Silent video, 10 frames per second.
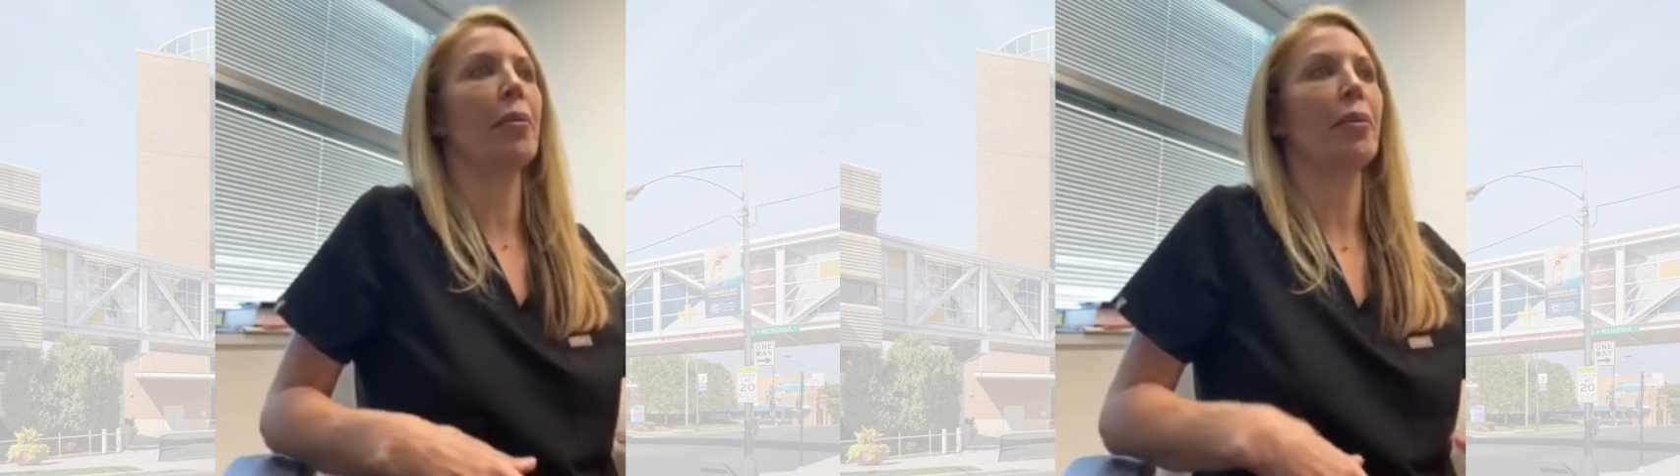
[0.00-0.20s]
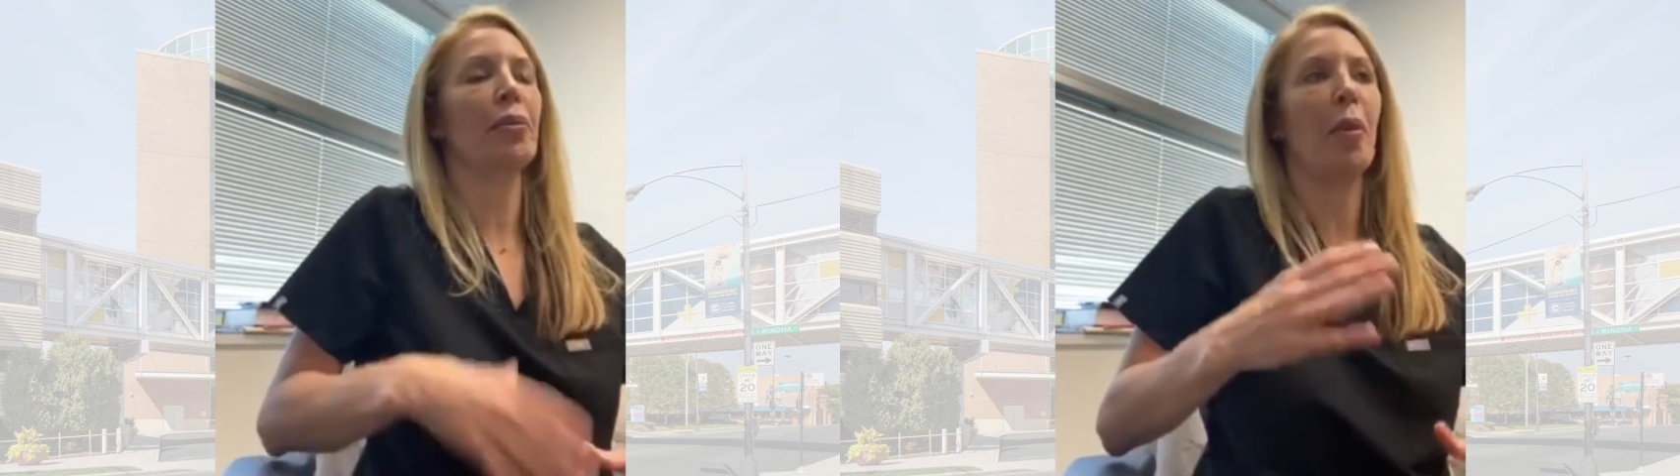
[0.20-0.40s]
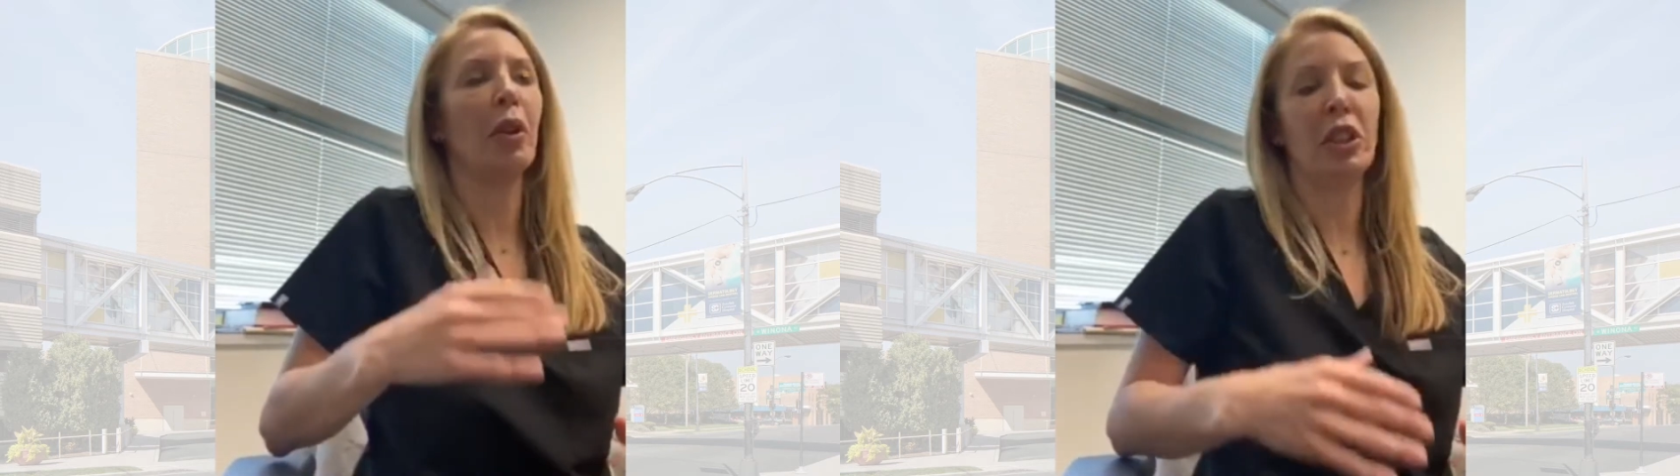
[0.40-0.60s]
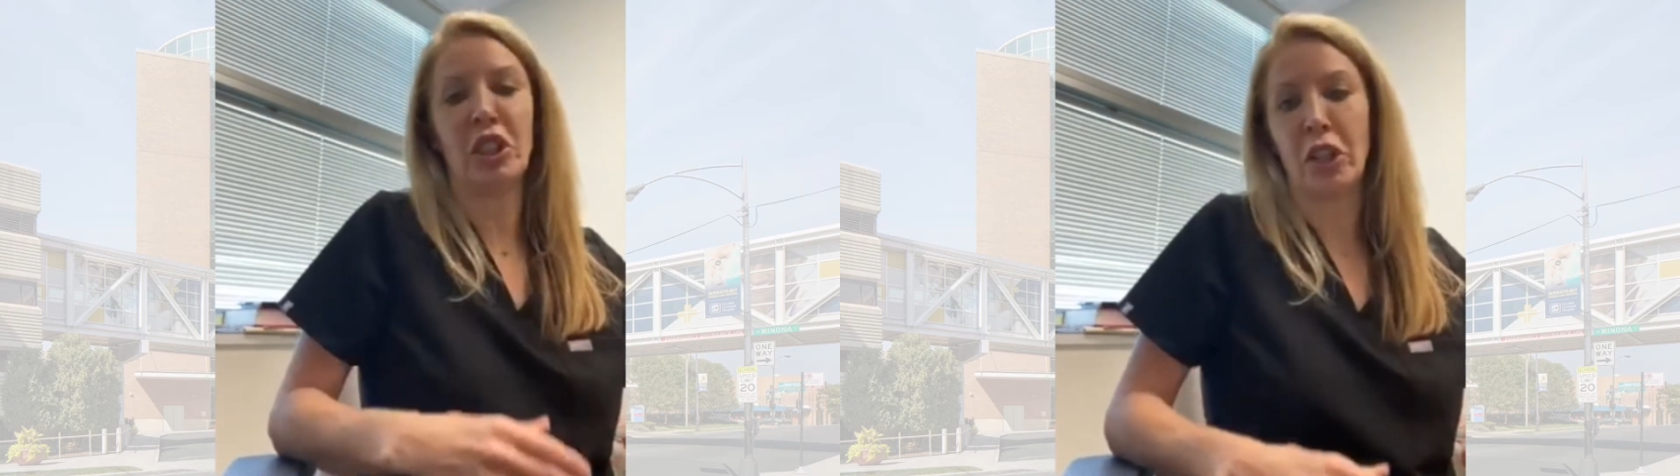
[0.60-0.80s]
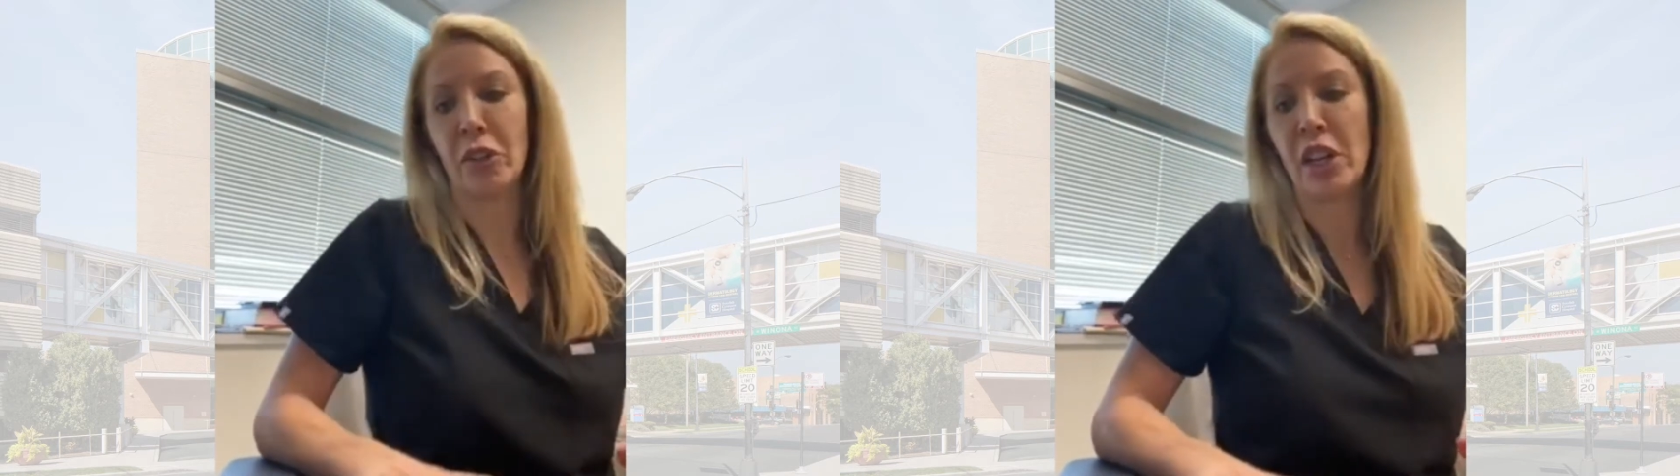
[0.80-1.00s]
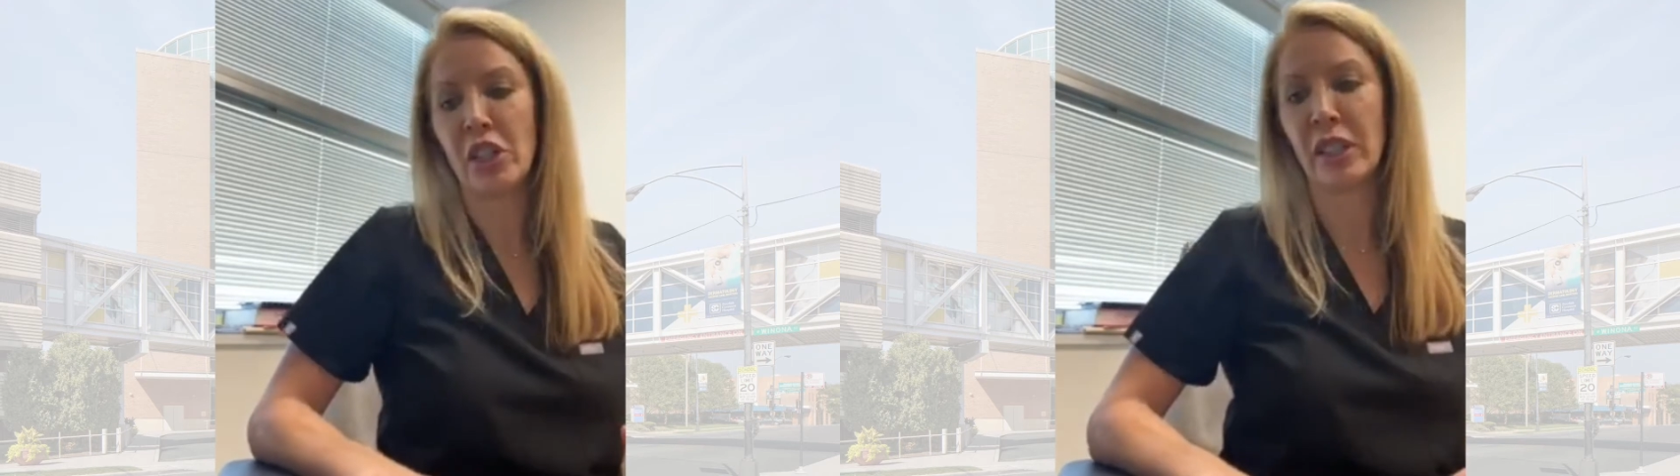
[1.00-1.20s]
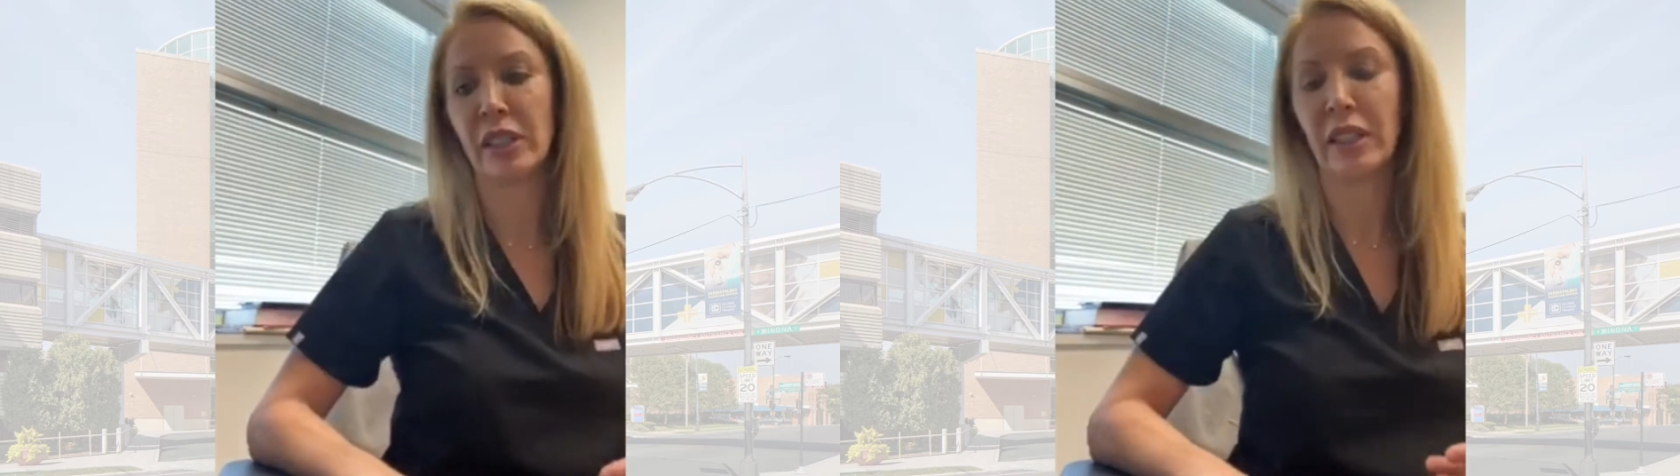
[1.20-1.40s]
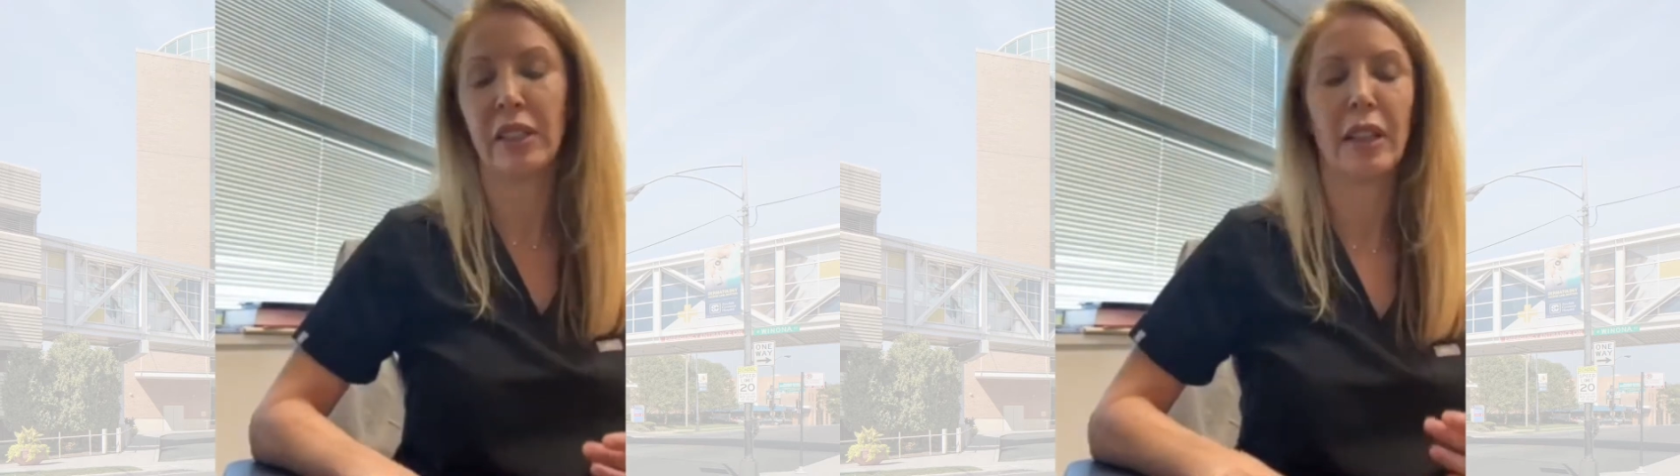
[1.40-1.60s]
multi-generations,
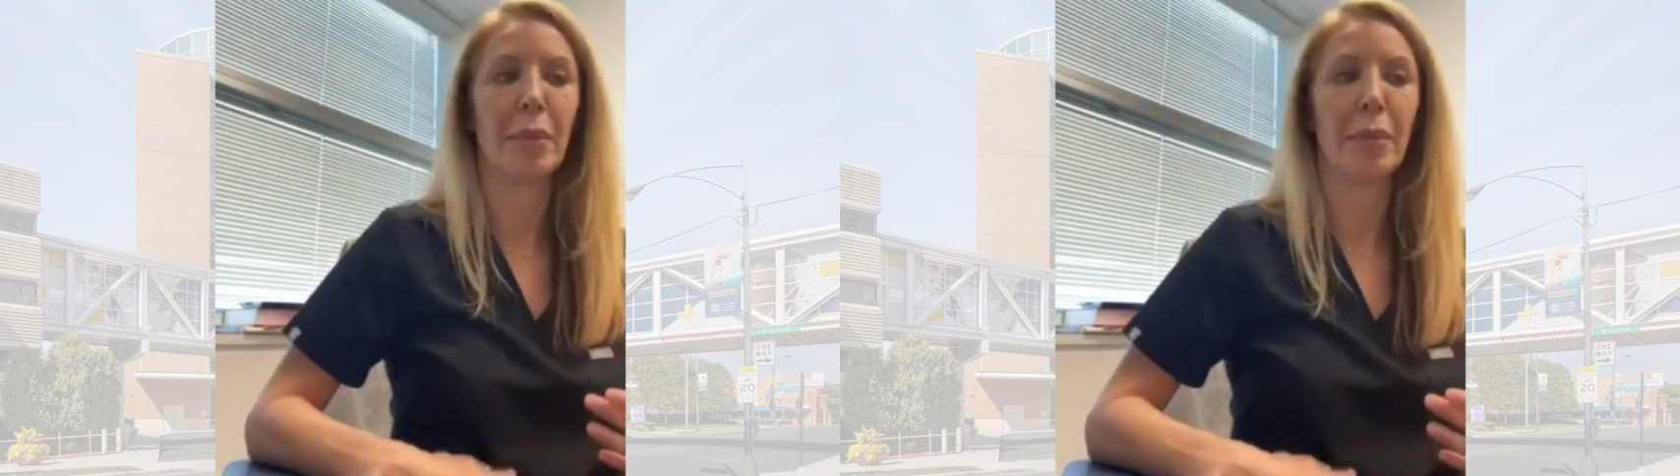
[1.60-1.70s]
and they'd say,